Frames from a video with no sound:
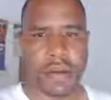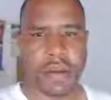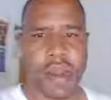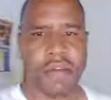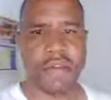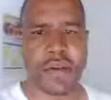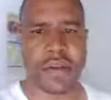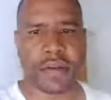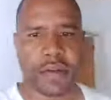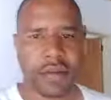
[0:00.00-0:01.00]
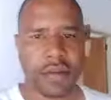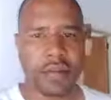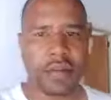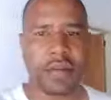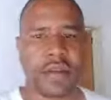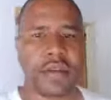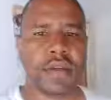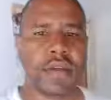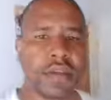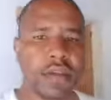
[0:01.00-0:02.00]
Hi everyone,
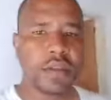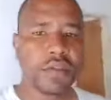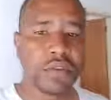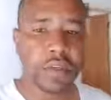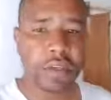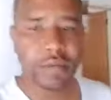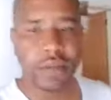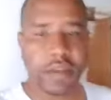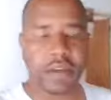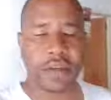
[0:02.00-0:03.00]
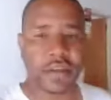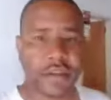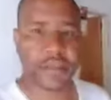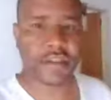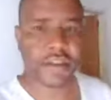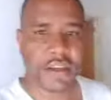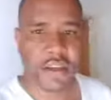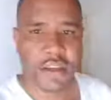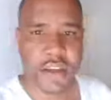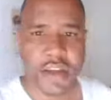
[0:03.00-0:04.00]
Ainsworth Edmond here,
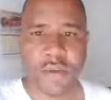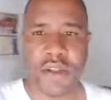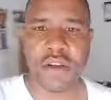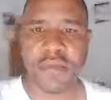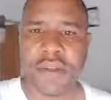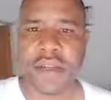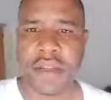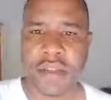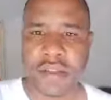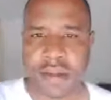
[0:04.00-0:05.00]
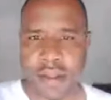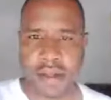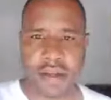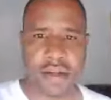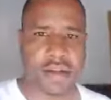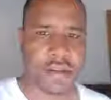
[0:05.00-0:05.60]
and welcome to another,